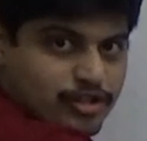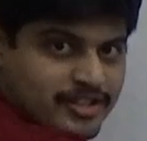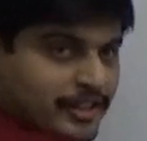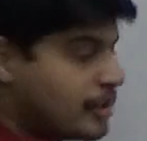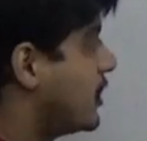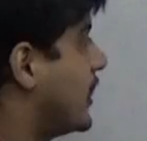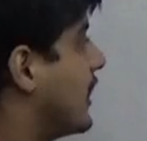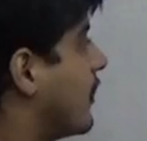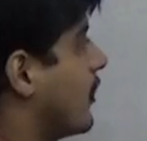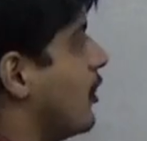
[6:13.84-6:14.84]
g
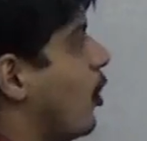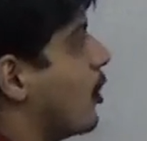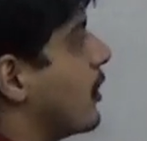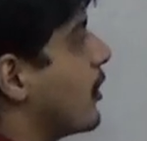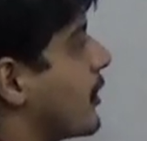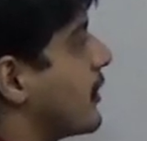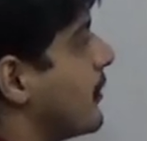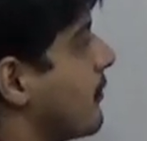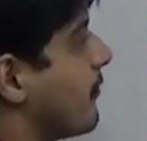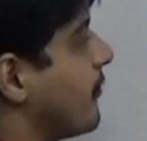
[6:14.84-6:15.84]
on earth,
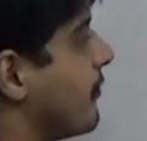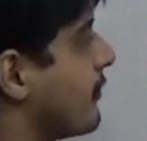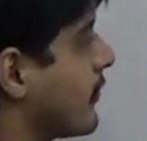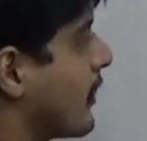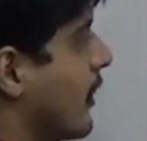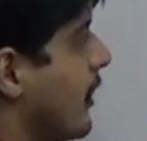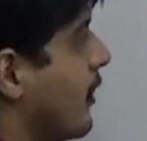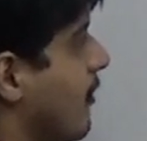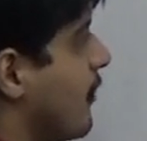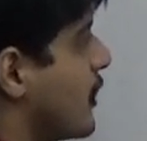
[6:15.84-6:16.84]

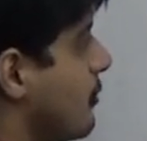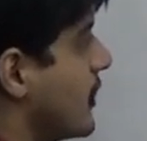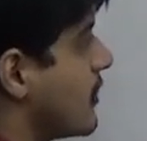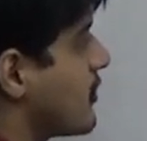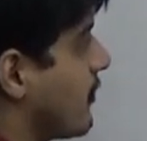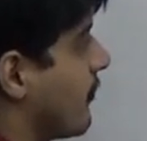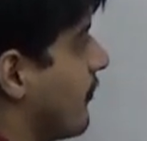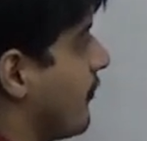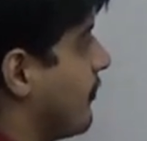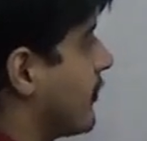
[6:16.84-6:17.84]
which means
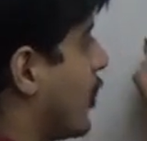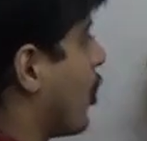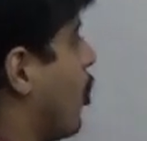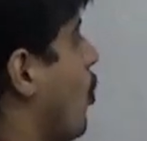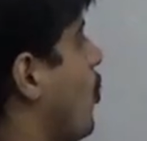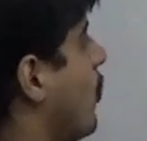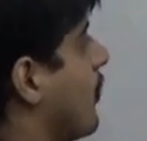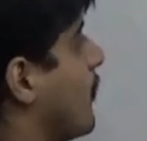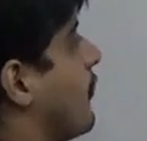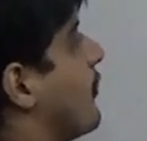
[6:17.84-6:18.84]
rho
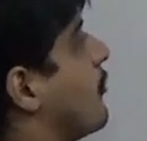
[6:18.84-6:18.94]
from